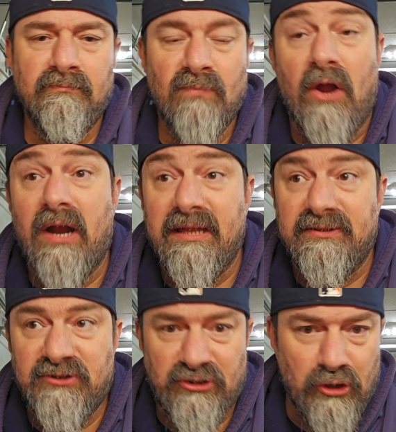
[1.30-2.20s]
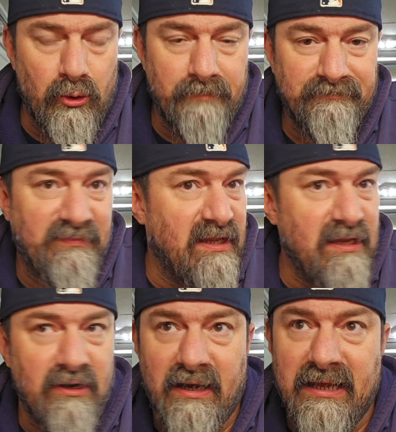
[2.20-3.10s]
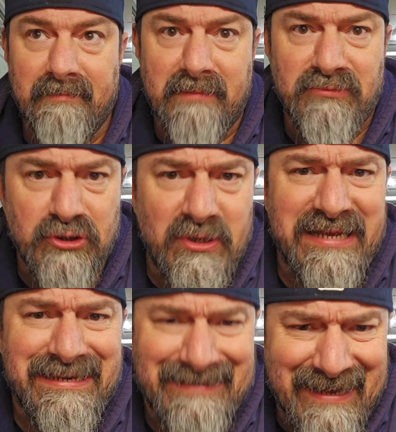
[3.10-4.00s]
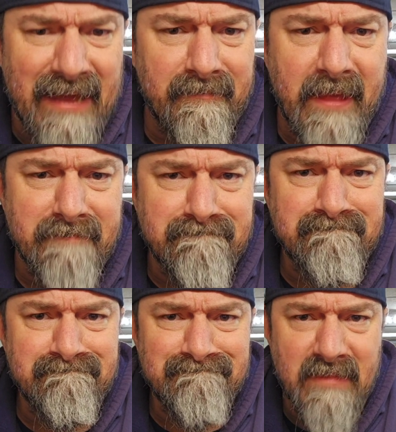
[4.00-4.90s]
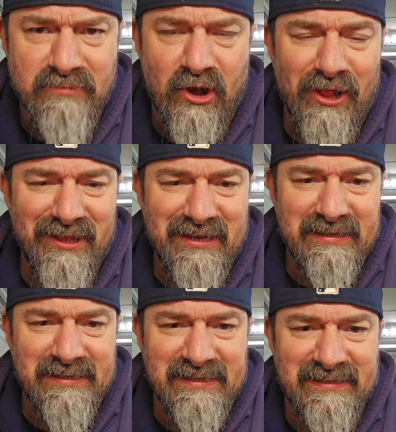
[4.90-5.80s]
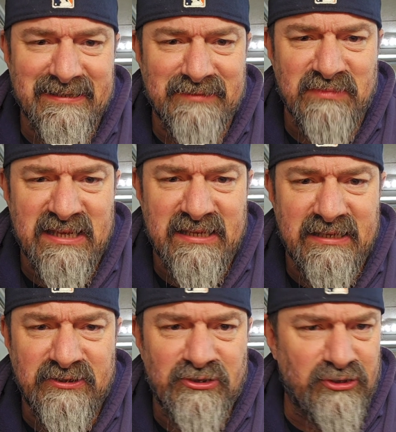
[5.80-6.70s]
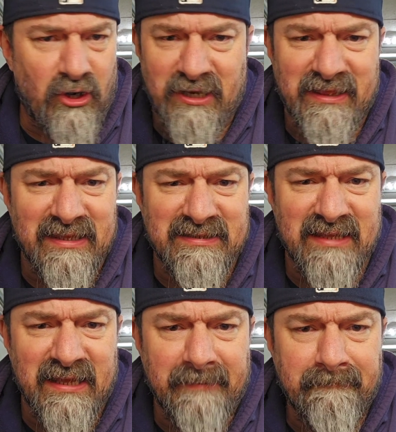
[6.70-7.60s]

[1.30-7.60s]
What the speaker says: All right, so here I am. I'm doing it. I'm calling it. This is me starting this thing.